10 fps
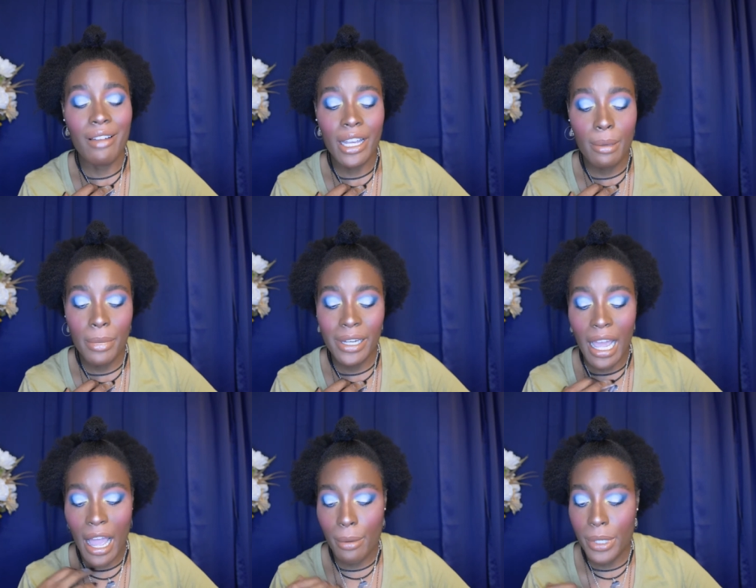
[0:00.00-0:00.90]
recommend
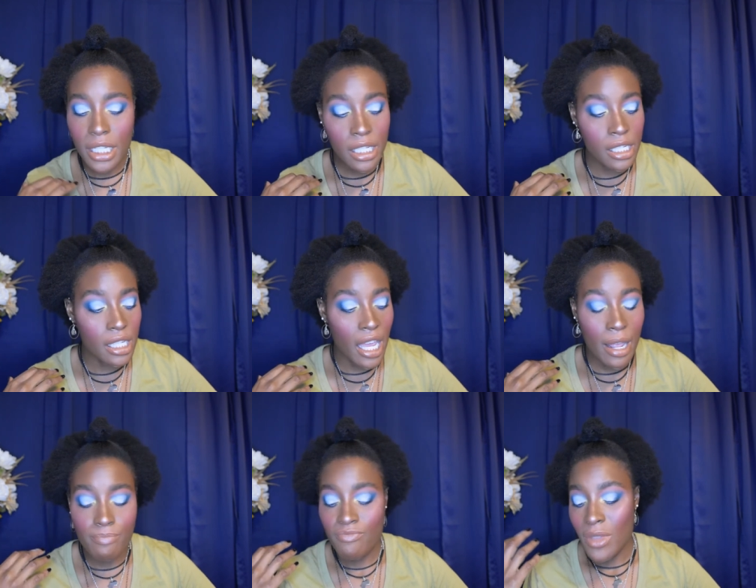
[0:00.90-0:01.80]
I would just
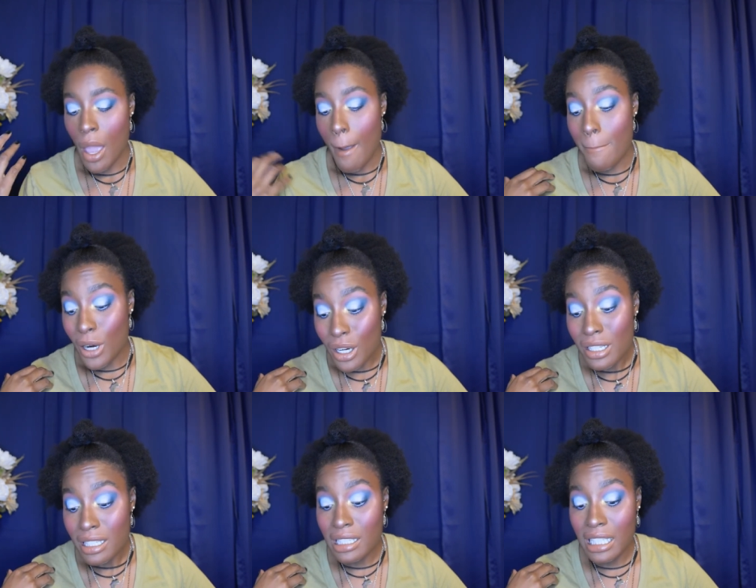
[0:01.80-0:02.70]
say
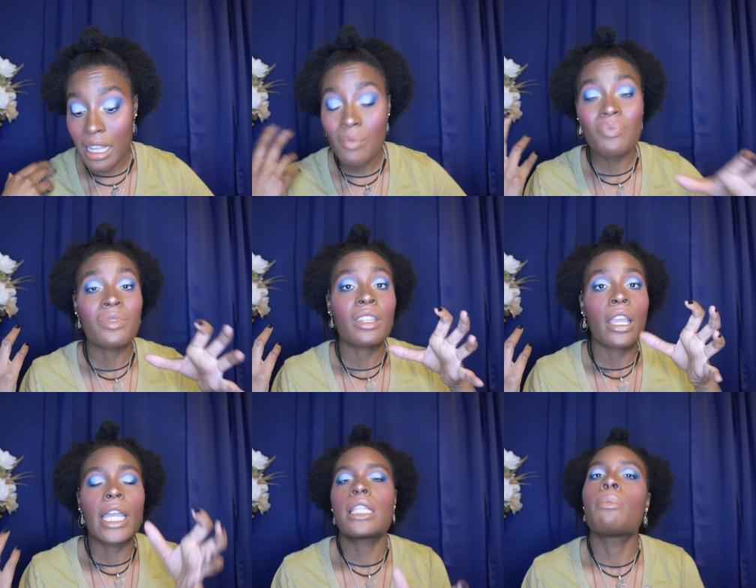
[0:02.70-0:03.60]
personally
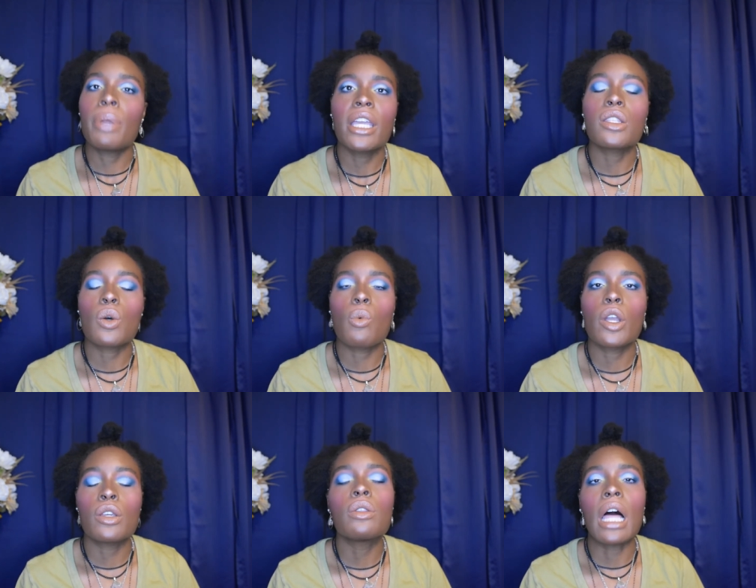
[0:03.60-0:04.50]
it depends on
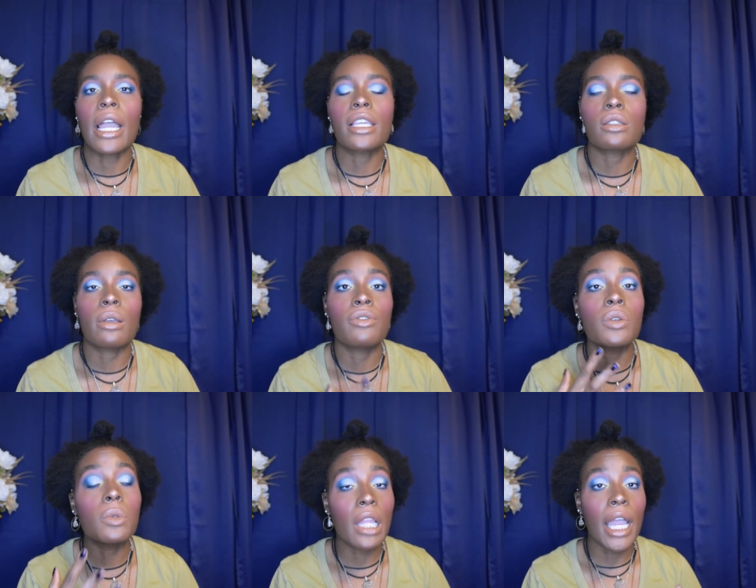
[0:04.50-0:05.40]
what you like so if
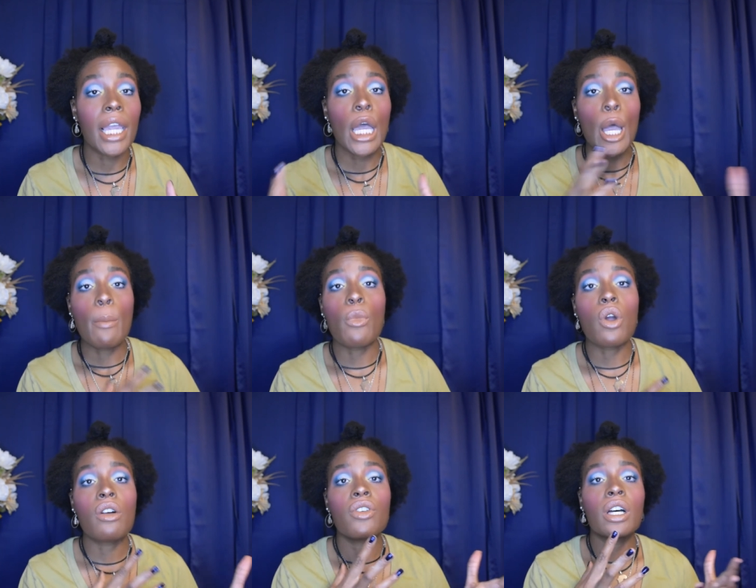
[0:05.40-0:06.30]
you like
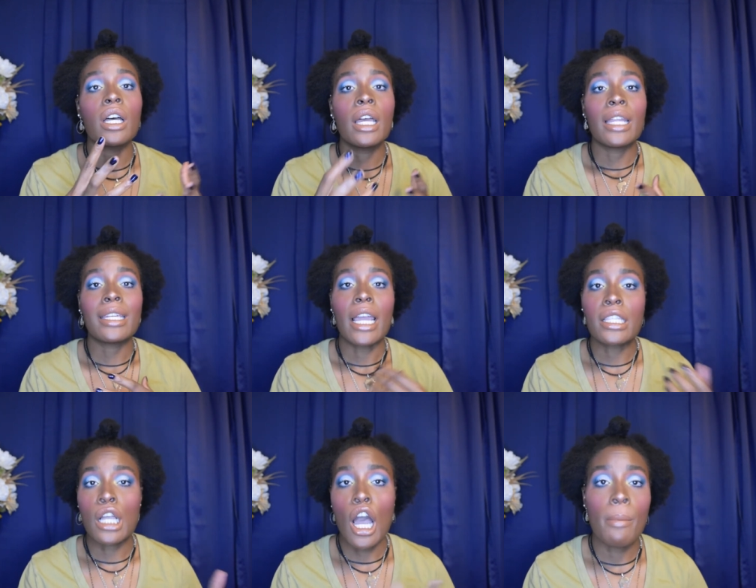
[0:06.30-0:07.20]
more of a
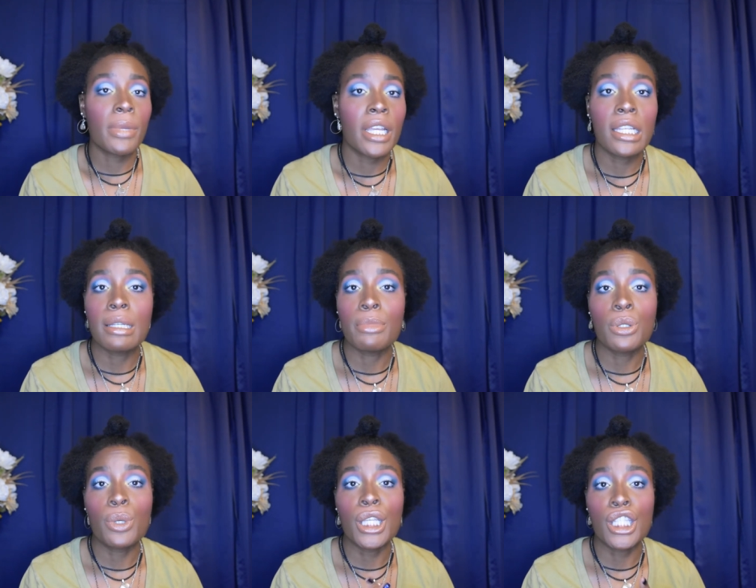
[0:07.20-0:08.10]
nice combination
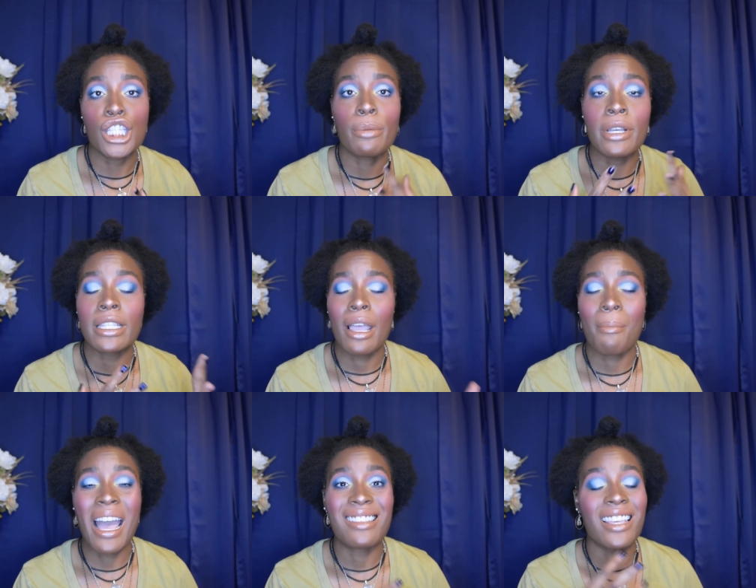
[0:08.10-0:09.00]
between shimmers
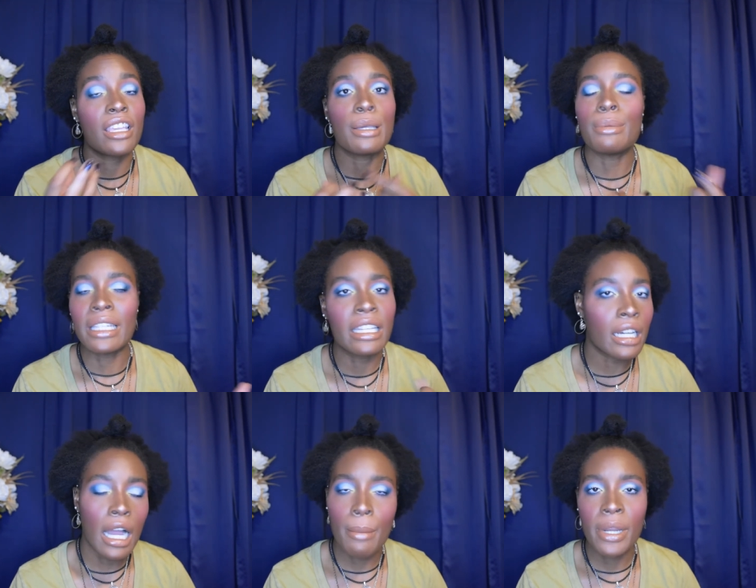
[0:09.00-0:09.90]
and mattes and you need a
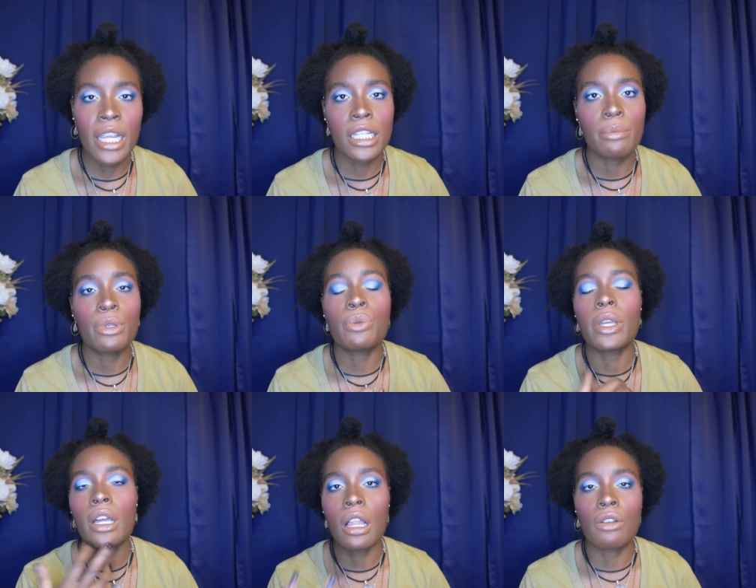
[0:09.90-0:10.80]
combination
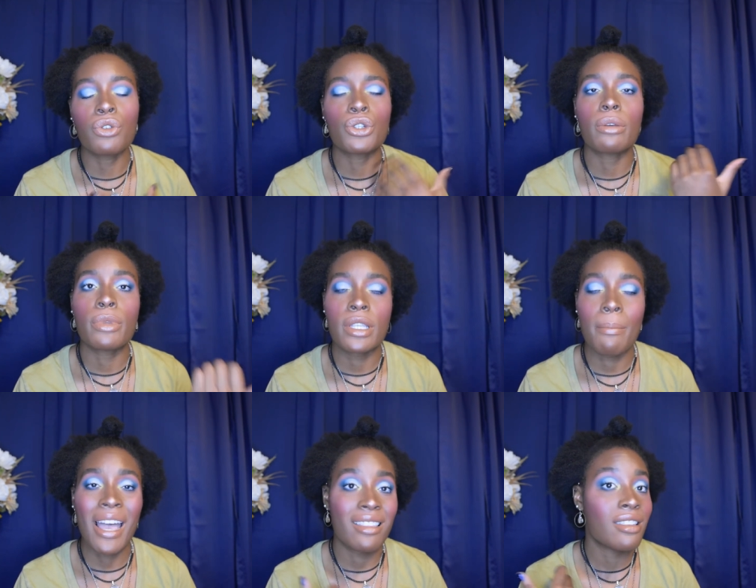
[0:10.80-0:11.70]
between colorful shimmers
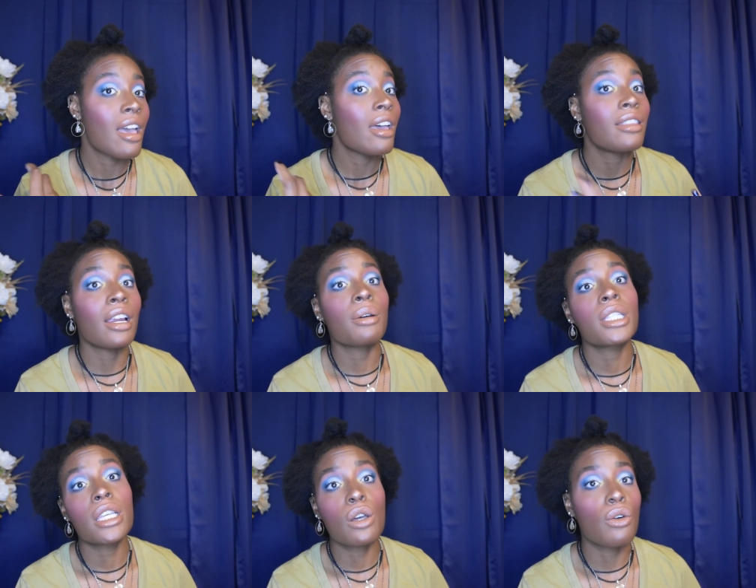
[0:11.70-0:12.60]
and mattes then I would
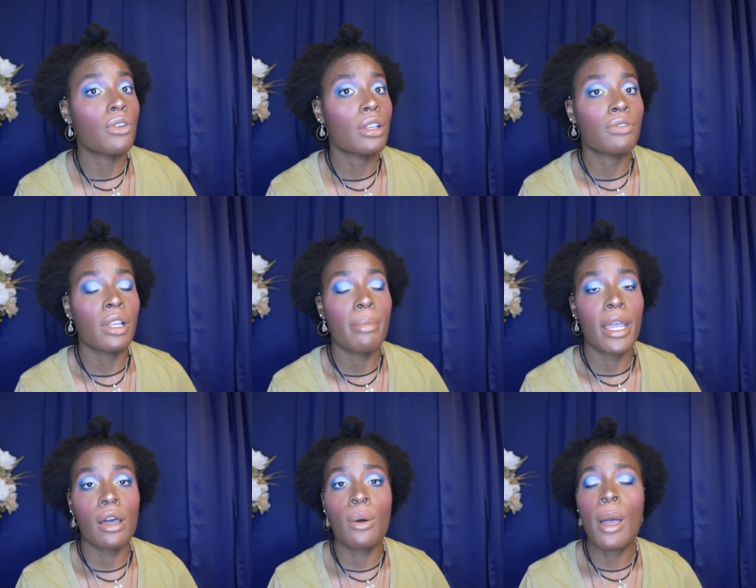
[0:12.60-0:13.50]
say go for the
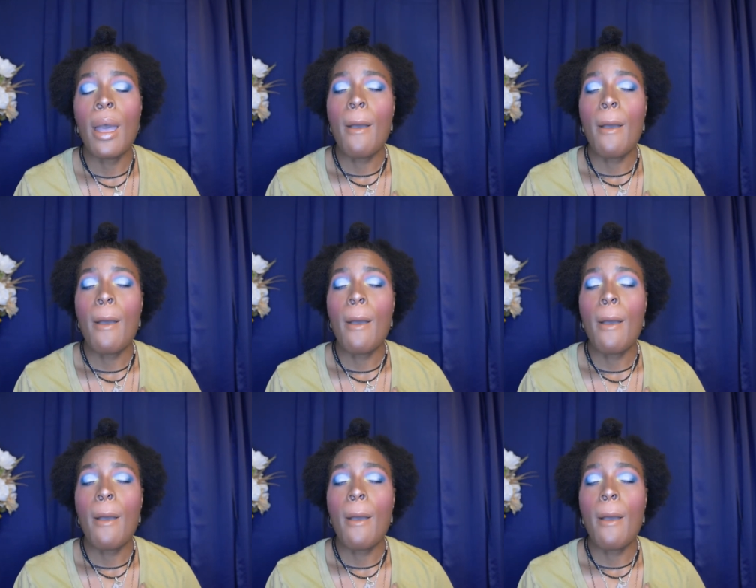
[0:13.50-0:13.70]
flamingo